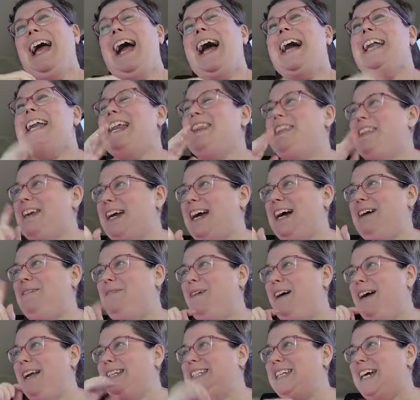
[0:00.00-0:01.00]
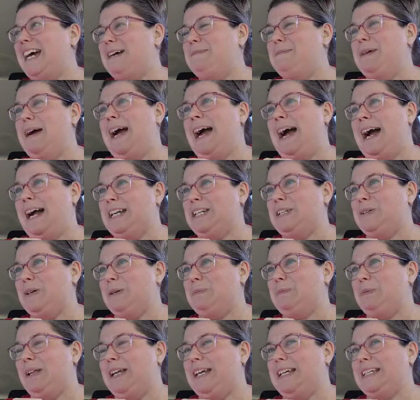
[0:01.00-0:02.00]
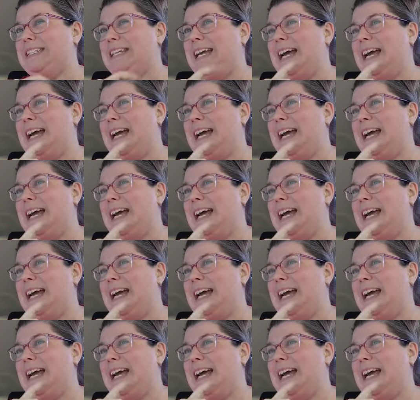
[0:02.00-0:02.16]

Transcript: And I think at one time I had to replace